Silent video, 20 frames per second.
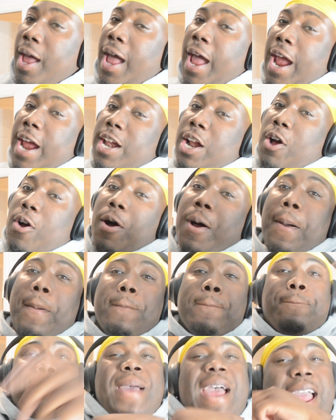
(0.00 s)
And uh, I'm
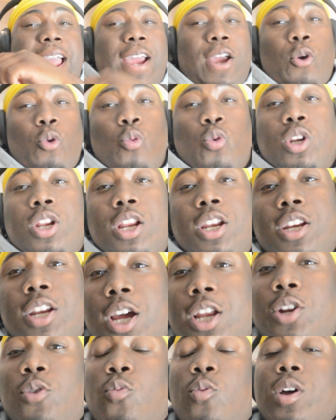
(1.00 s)
back with
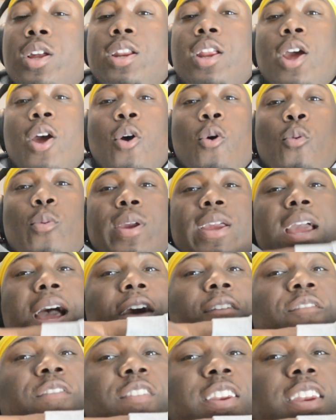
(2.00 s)
another one. We
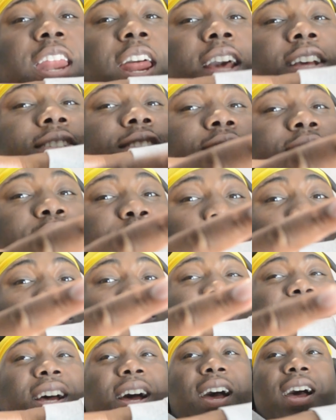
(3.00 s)
got Finesse two
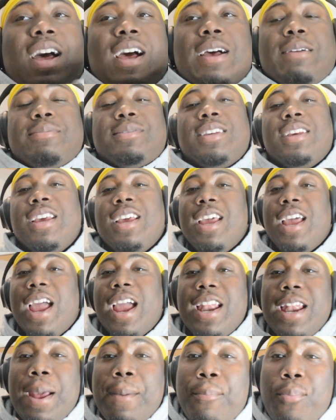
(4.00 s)
times
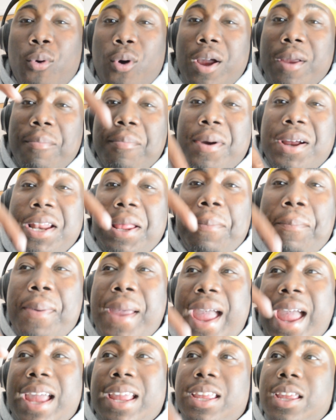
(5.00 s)
and that boy
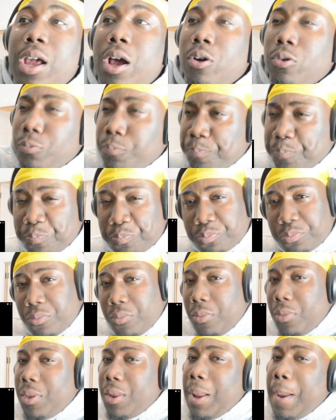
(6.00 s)
Moneybagg Yo,
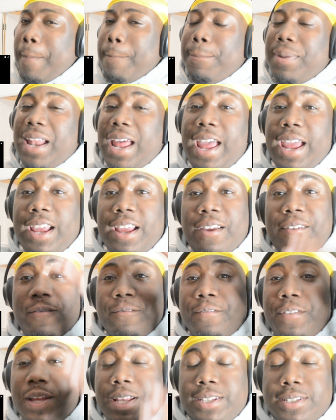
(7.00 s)
Black
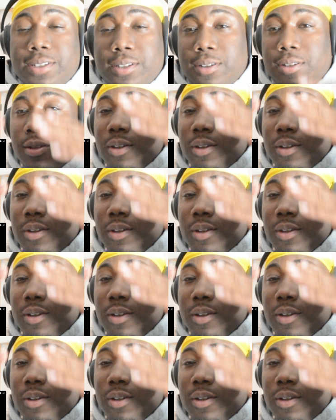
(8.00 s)
Visa.